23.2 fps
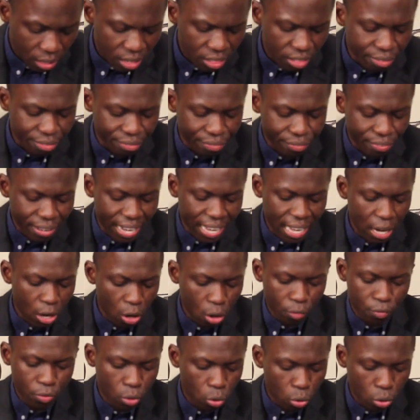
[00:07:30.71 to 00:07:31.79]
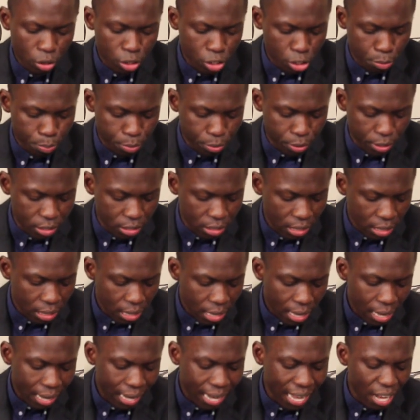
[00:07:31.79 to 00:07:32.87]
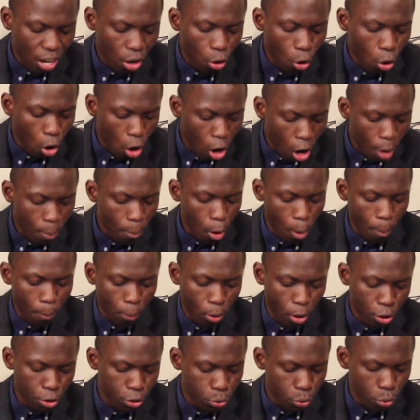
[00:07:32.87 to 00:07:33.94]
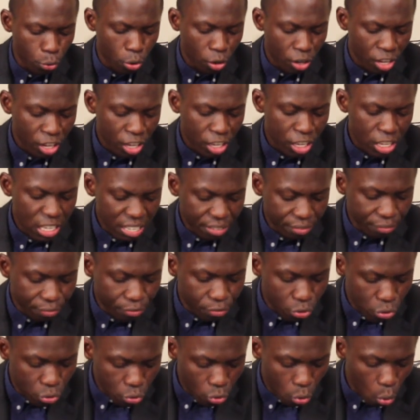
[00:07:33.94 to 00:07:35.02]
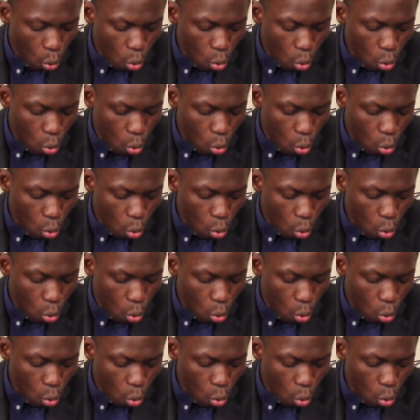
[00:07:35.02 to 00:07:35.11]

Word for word: The fire of the Holy Spirit can come upon you if you,